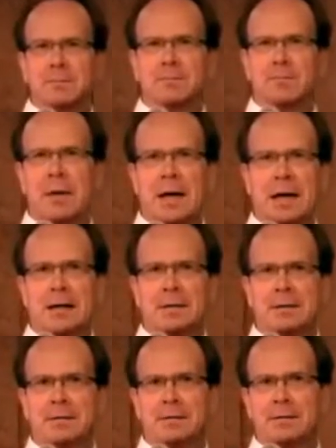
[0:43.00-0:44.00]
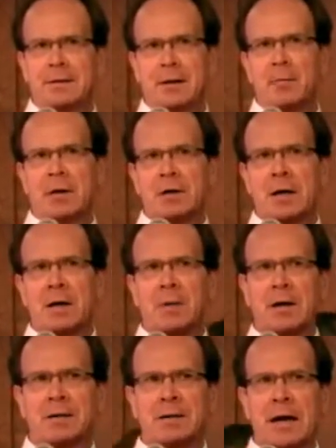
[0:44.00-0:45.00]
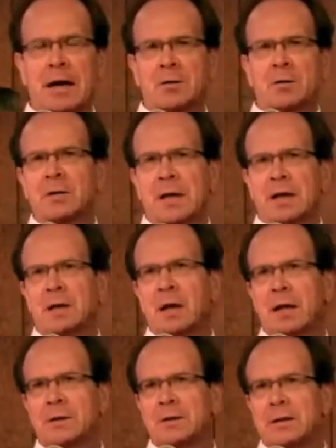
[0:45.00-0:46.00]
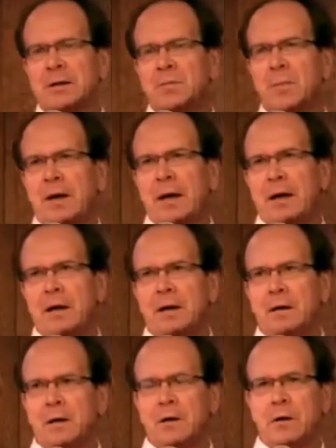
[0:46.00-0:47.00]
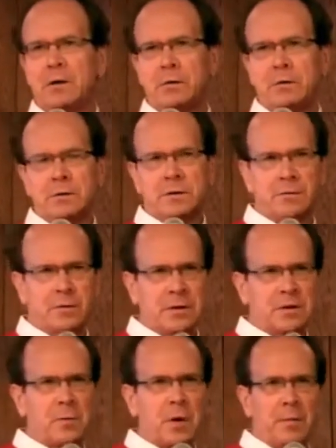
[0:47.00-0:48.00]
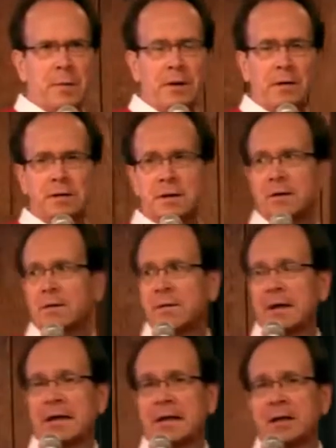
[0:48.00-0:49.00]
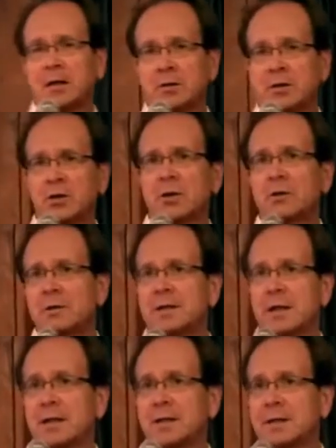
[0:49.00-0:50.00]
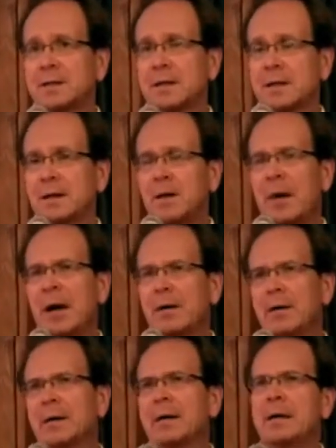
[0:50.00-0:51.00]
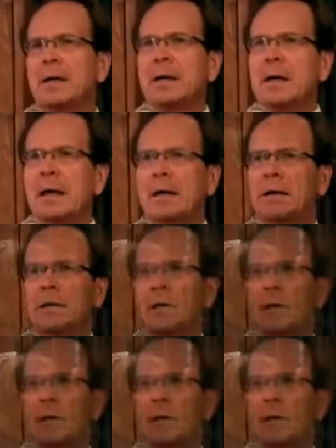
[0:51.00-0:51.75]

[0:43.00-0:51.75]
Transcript: but I want to talk about the actual technology that's being used for the smart meters and the thing that concerns us about it, and then talk